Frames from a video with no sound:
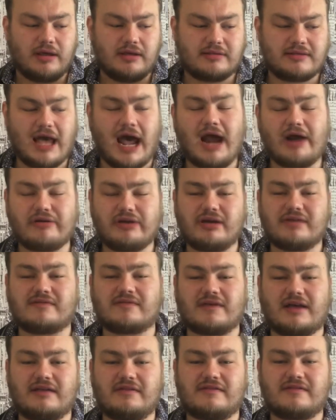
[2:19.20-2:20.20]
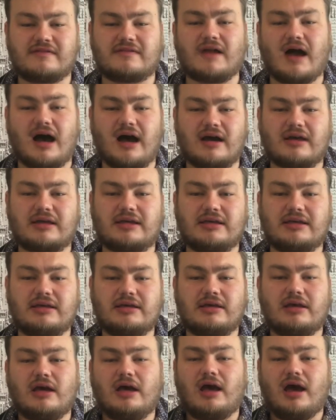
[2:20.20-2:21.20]
Darius and
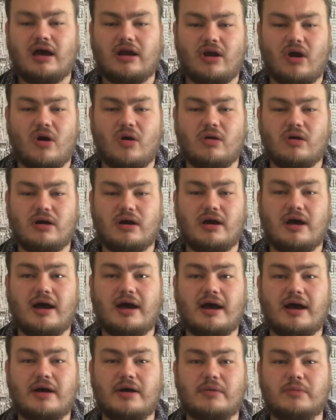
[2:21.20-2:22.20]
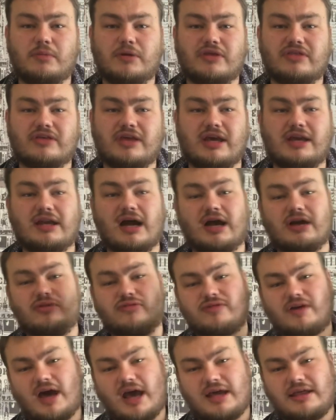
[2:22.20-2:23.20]
Starkey, along with K-9,
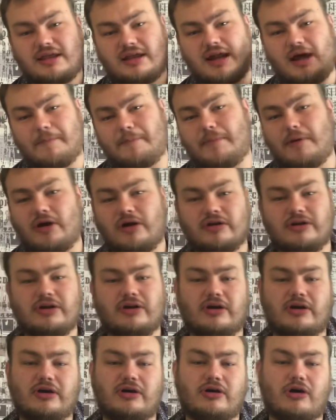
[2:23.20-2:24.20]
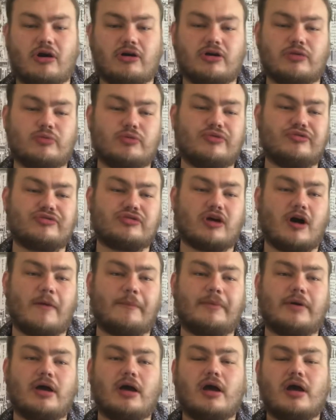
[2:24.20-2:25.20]
who's hiding up on a
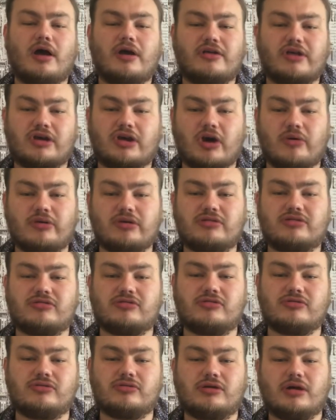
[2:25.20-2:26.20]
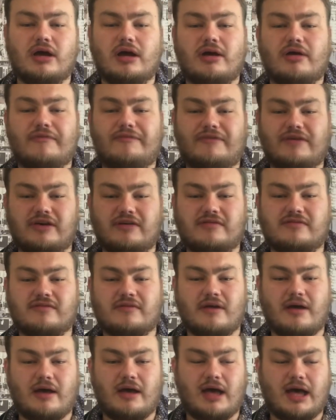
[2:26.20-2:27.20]
rooftop. They go into this,
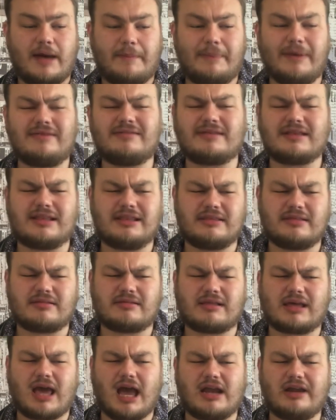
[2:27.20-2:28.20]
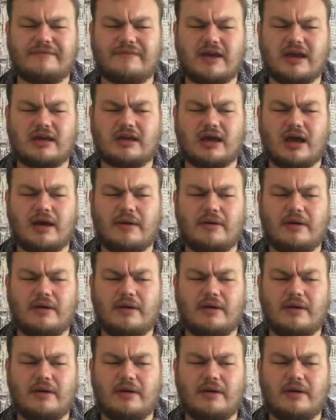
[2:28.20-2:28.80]
basically this kind of like